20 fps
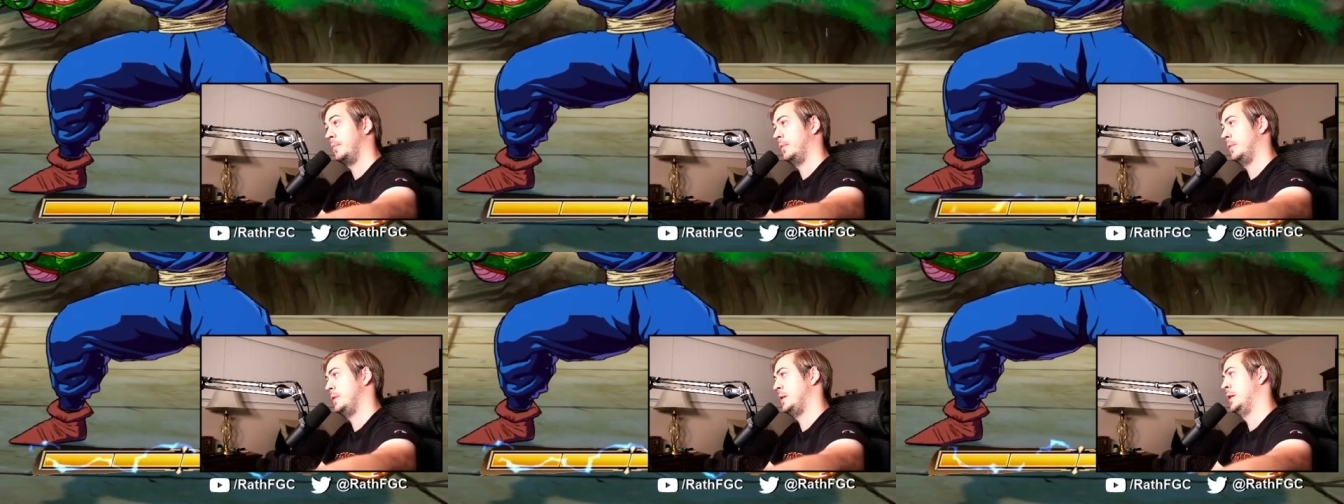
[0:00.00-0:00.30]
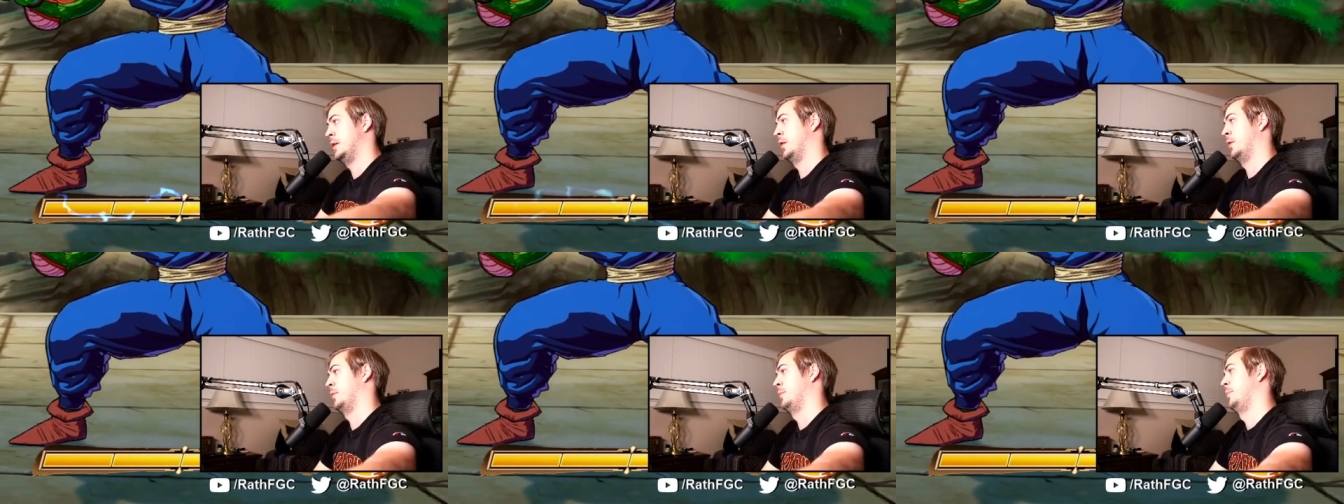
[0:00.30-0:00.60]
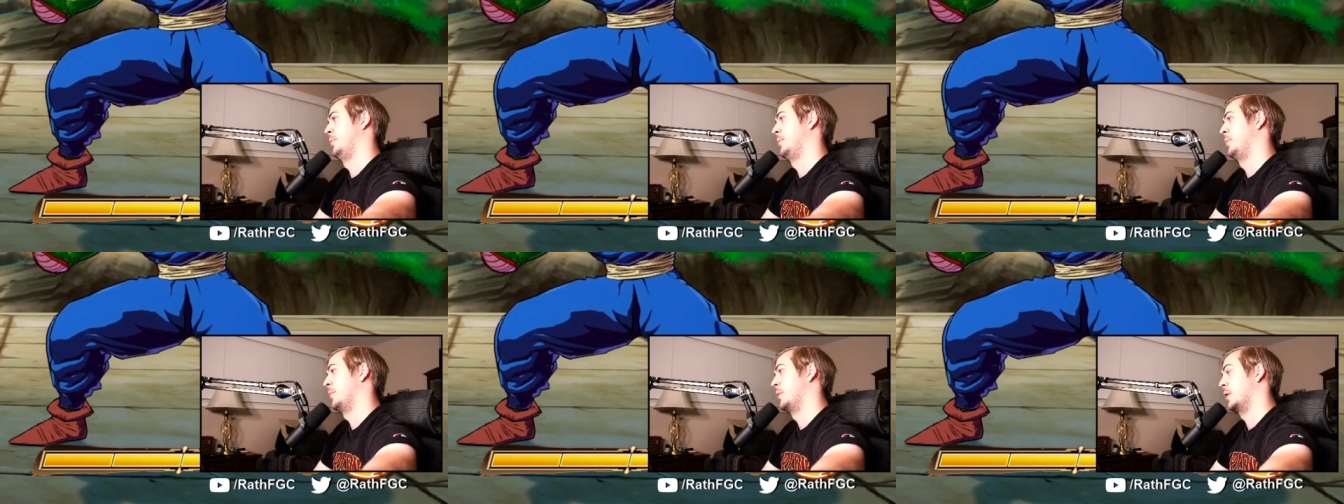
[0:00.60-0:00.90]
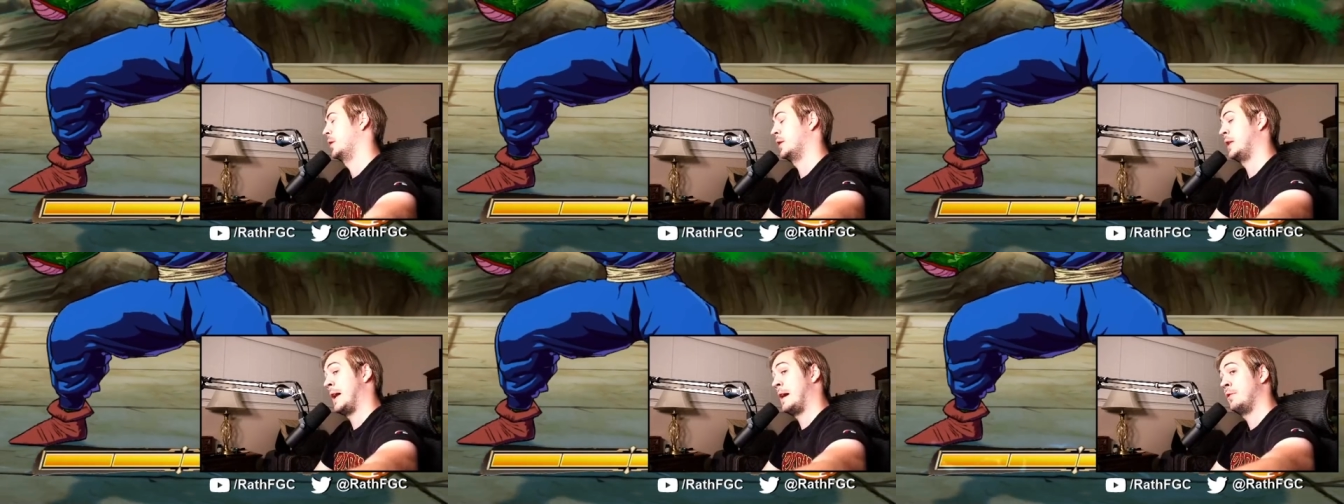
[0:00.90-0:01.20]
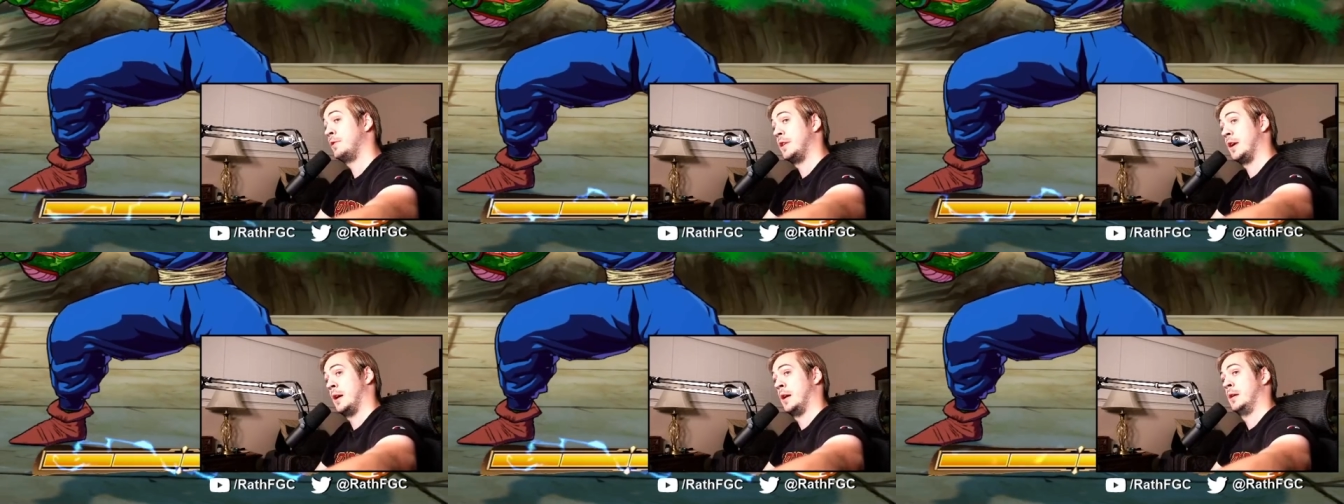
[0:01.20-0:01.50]
you know,
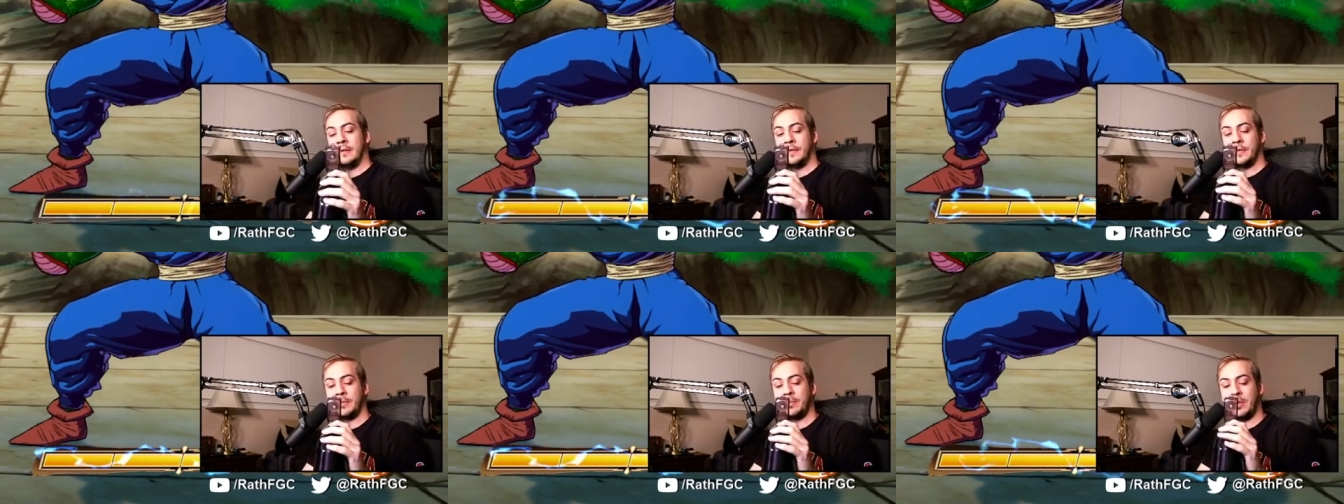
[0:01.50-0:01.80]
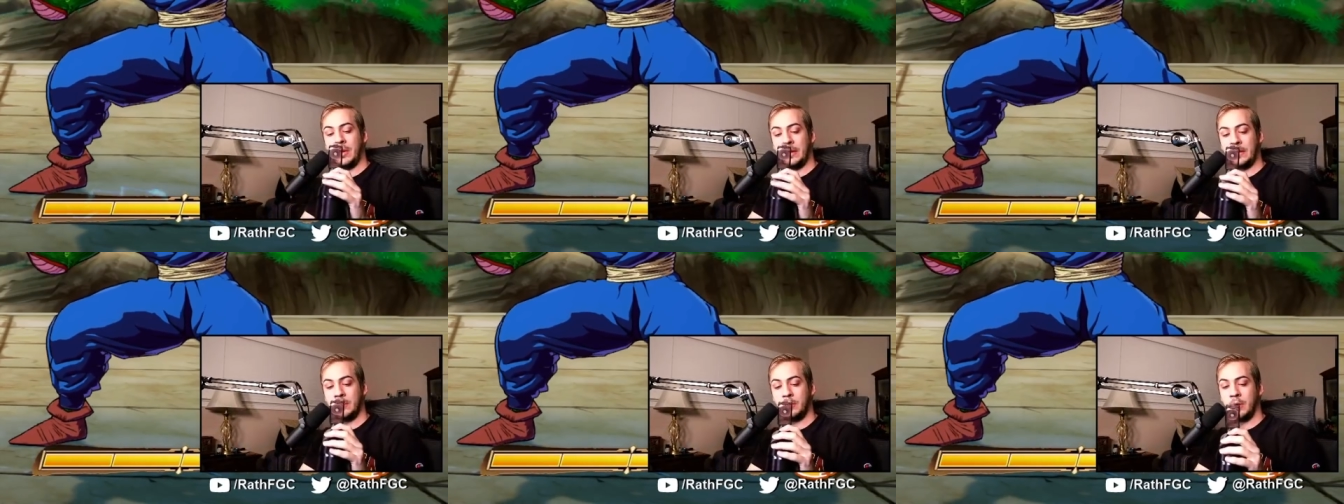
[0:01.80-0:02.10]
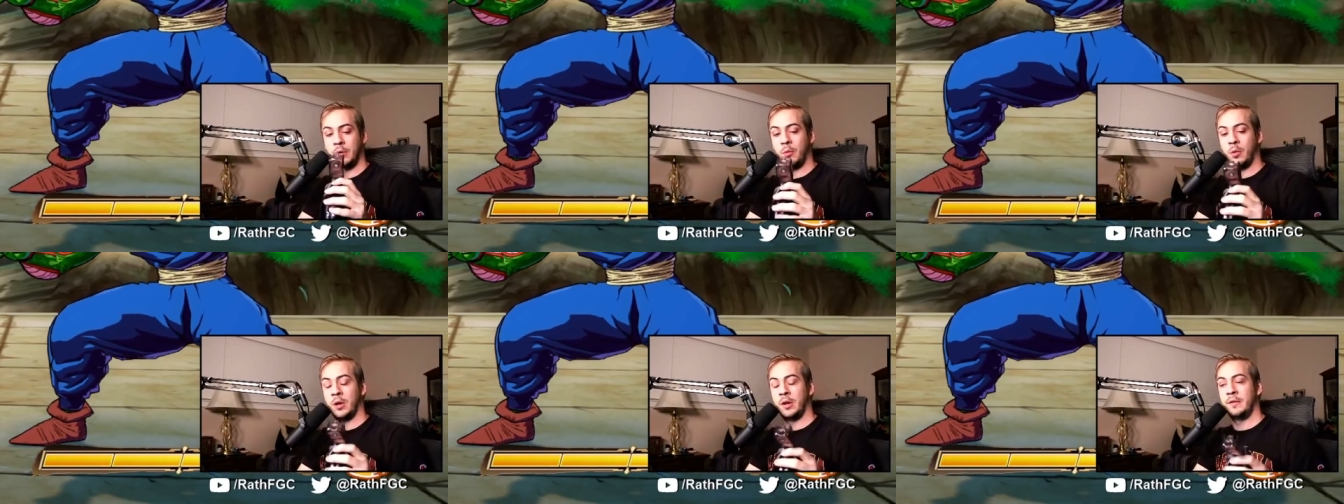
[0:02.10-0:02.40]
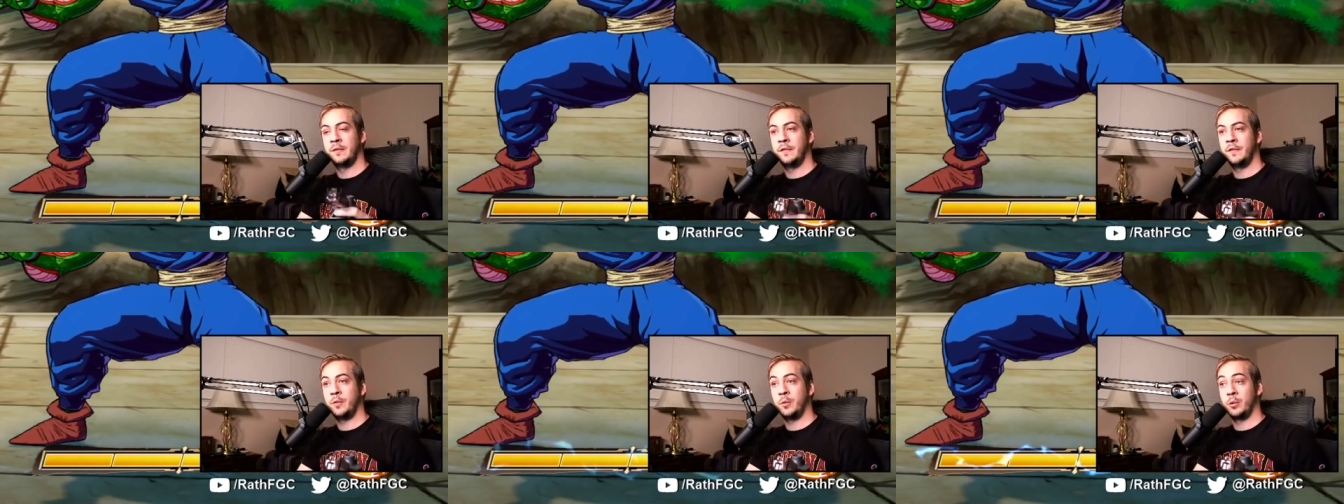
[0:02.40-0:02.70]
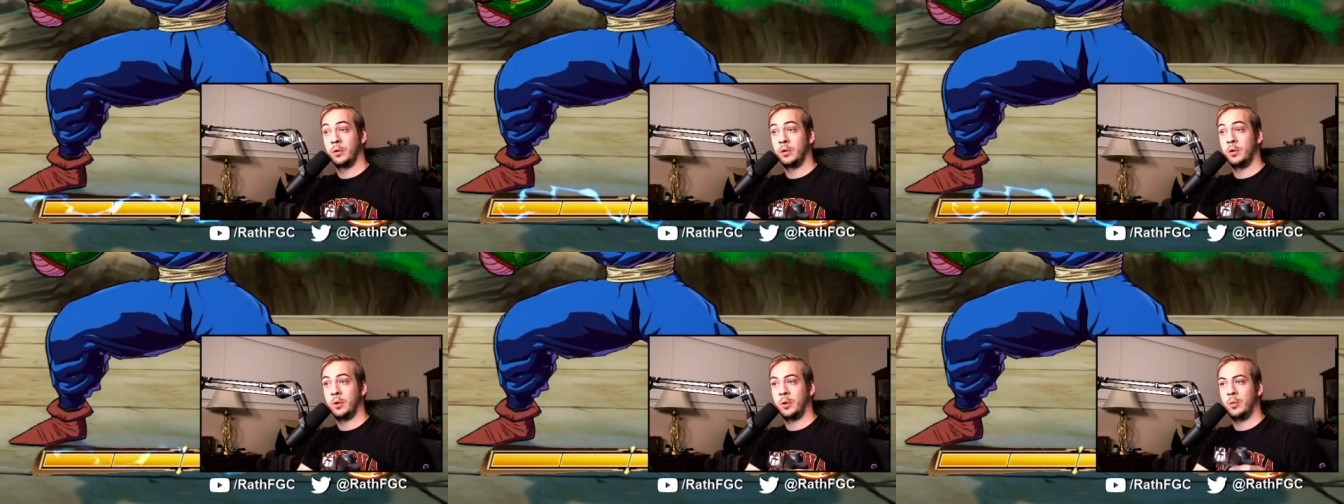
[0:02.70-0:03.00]
clowned on for playing 21
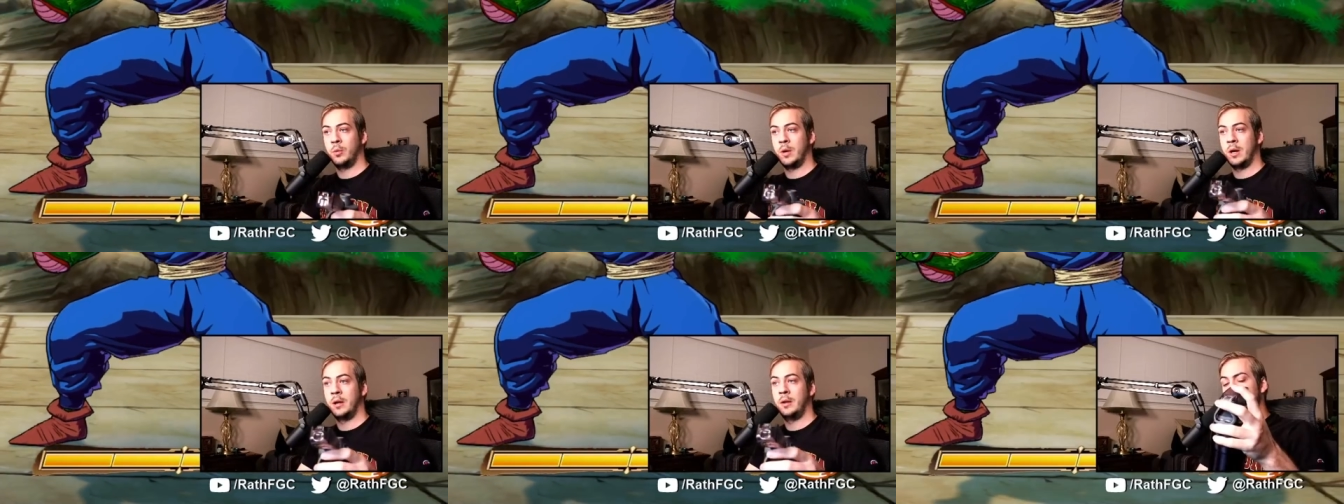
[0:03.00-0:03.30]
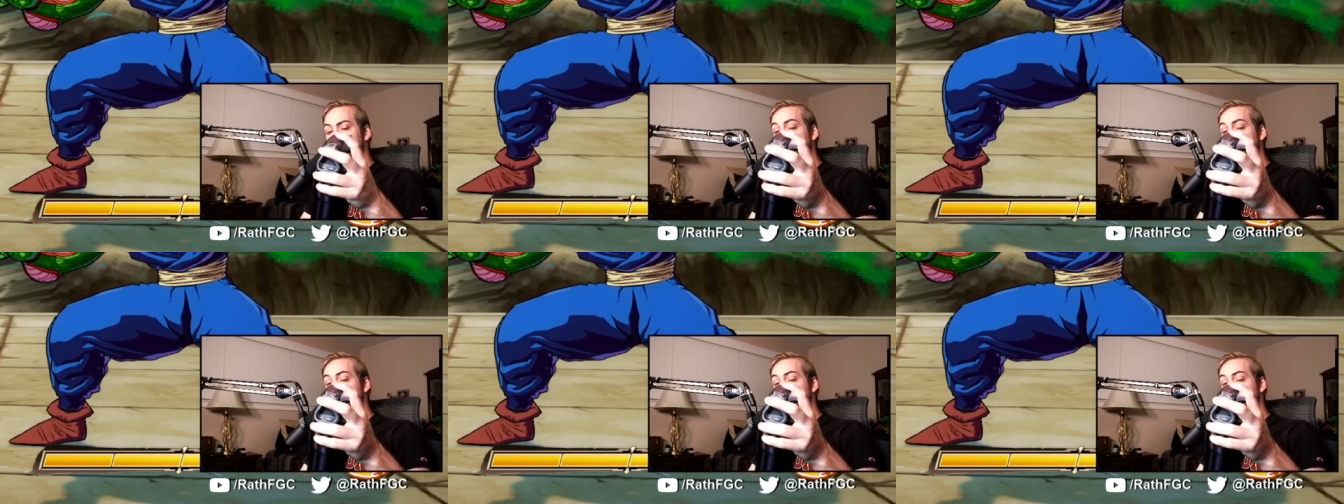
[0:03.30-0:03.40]
for quite a while.